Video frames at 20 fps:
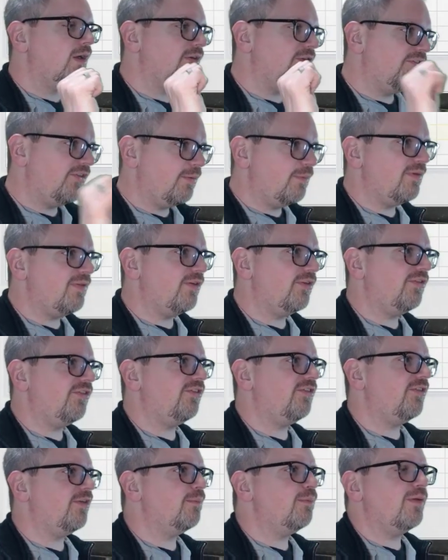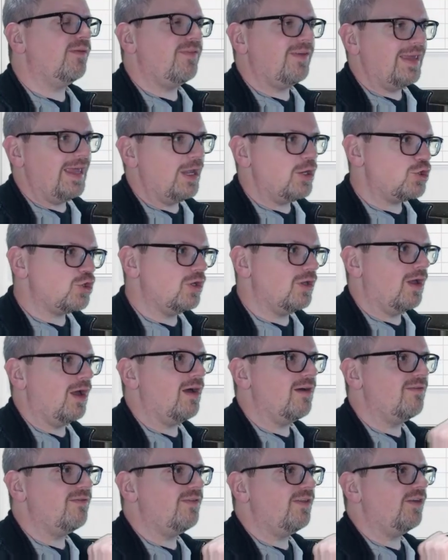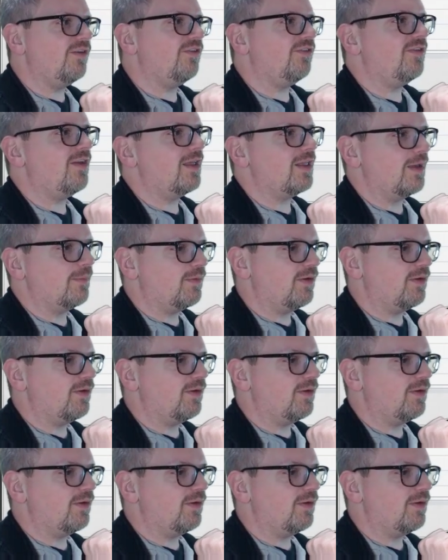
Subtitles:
some of the simplification of this setup,